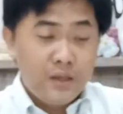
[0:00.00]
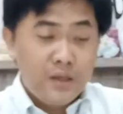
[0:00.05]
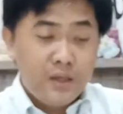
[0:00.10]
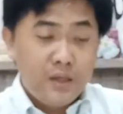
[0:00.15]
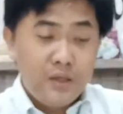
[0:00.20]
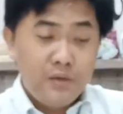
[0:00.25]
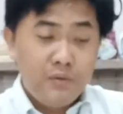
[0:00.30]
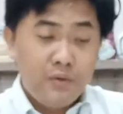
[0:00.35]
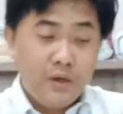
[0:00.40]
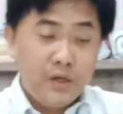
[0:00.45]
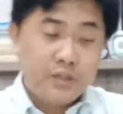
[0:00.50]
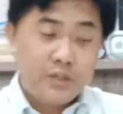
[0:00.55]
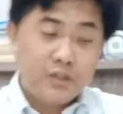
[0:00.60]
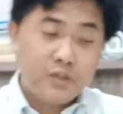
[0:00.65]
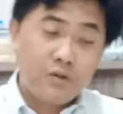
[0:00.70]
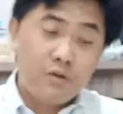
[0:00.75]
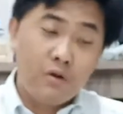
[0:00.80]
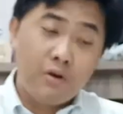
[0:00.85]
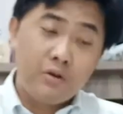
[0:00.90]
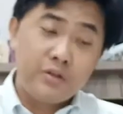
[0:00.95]
He was
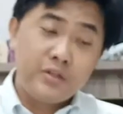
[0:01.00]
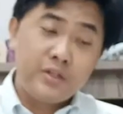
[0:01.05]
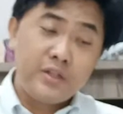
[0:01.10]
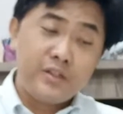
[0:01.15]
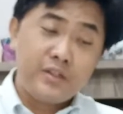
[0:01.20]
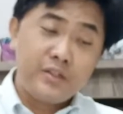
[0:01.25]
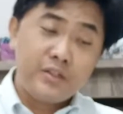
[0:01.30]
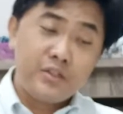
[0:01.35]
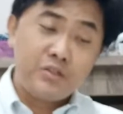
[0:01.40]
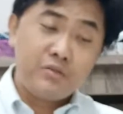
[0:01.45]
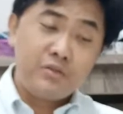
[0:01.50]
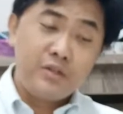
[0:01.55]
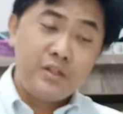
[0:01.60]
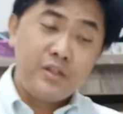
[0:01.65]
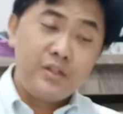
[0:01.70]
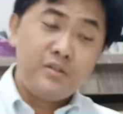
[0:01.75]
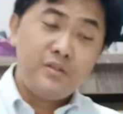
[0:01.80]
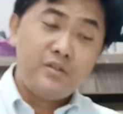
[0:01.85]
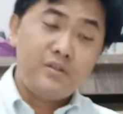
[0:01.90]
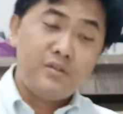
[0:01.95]
crossing the
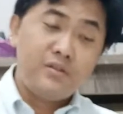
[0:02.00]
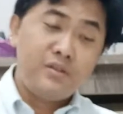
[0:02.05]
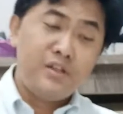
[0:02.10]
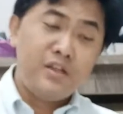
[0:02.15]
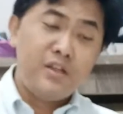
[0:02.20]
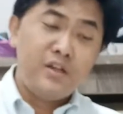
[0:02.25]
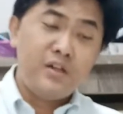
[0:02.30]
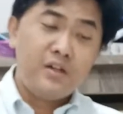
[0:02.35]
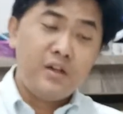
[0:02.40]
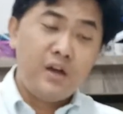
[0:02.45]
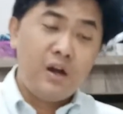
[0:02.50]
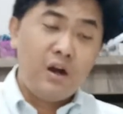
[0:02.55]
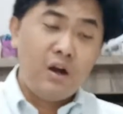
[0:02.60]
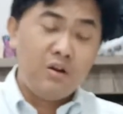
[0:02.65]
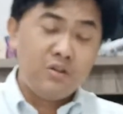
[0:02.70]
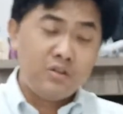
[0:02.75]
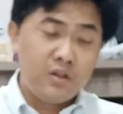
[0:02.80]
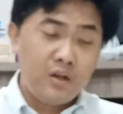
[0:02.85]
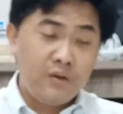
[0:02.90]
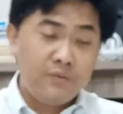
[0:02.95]
street near the
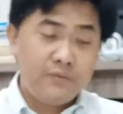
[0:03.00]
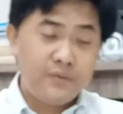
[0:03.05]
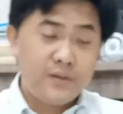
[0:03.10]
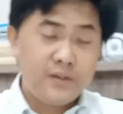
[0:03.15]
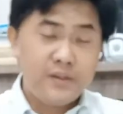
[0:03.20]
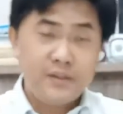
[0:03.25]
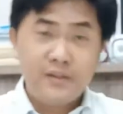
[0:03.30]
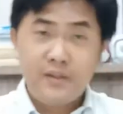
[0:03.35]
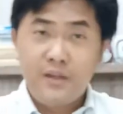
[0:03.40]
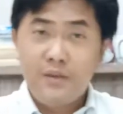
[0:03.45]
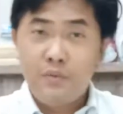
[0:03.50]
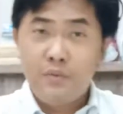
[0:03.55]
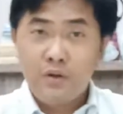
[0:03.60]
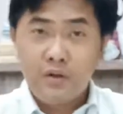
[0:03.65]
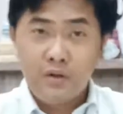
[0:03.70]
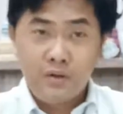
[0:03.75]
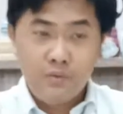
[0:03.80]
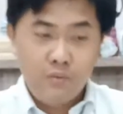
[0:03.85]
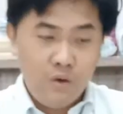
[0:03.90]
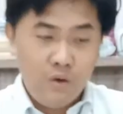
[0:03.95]
house of an
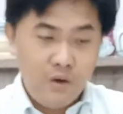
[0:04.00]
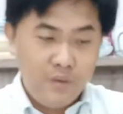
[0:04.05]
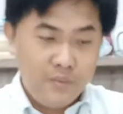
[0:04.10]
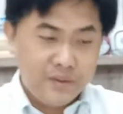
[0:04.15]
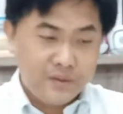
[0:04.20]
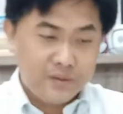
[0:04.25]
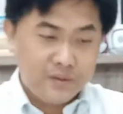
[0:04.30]
immoral woman,